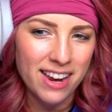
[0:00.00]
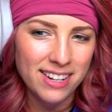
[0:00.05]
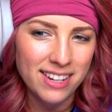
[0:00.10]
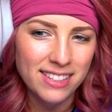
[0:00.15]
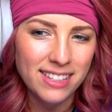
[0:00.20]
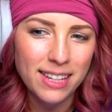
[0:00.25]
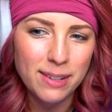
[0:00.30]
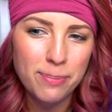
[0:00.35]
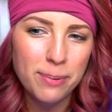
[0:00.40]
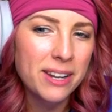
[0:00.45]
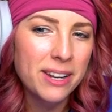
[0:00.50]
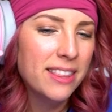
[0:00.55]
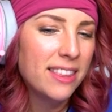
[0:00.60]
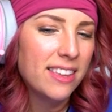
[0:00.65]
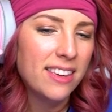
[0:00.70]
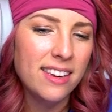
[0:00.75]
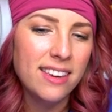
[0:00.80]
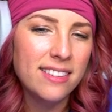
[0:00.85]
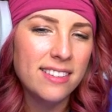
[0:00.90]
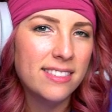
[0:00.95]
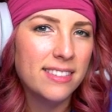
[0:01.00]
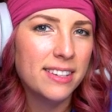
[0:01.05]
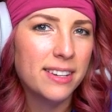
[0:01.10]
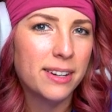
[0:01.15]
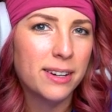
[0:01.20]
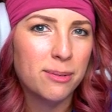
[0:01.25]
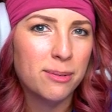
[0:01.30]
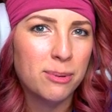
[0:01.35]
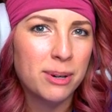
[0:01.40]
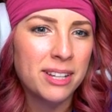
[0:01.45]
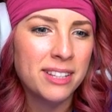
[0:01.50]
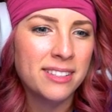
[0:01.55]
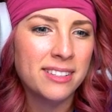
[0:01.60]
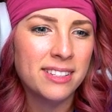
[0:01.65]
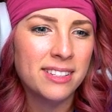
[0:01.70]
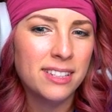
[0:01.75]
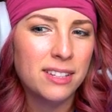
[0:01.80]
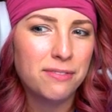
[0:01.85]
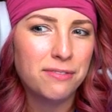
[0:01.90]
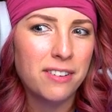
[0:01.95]
It's like one of the easier ones
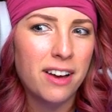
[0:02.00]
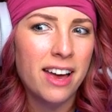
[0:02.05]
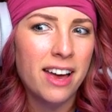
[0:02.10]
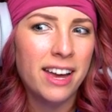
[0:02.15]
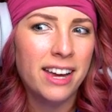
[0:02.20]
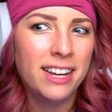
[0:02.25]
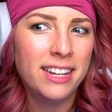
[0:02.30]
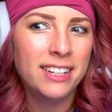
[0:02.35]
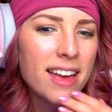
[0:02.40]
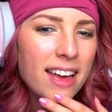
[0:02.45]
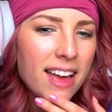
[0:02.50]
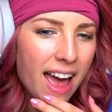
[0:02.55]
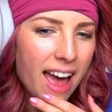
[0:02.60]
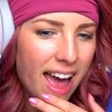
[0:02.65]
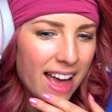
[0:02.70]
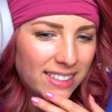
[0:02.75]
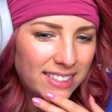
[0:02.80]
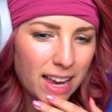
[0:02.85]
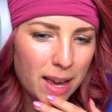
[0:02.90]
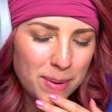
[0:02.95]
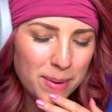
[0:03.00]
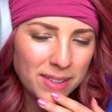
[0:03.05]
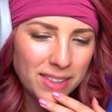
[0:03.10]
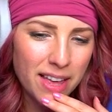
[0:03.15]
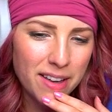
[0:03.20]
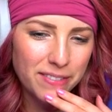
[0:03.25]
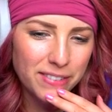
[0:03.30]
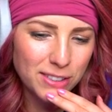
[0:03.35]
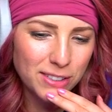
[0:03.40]
to find at diamond level,